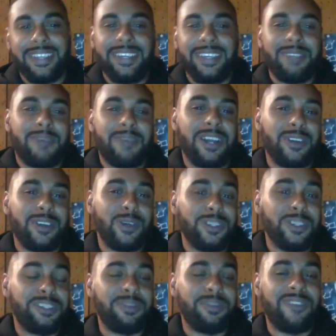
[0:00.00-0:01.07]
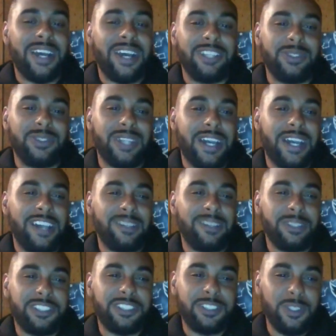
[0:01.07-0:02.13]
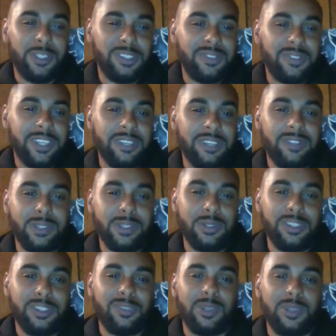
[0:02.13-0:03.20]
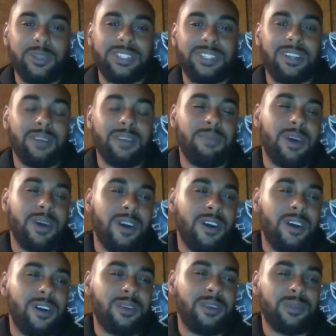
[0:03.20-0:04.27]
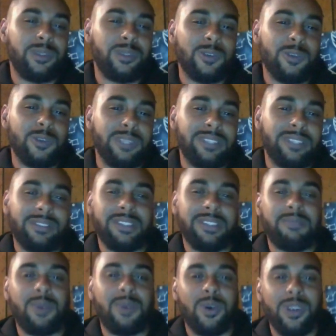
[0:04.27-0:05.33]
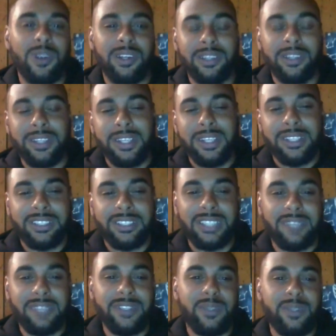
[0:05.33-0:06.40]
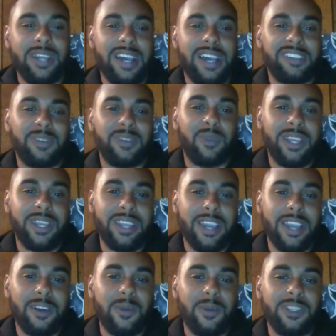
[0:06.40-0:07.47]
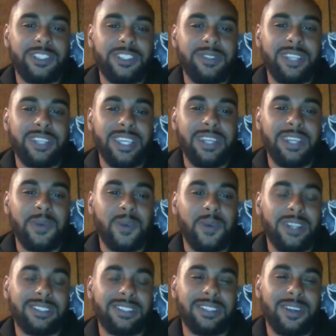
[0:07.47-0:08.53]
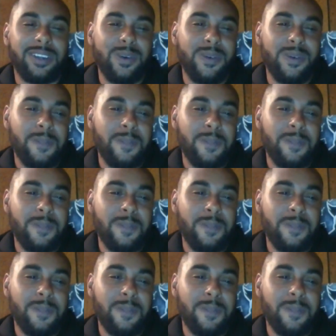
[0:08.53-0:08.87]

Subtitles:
My goal is to provide you guys with exclusive interviews where we talk ball, recruitment, and more. Just giving you guys the rundown on what you need and want to know.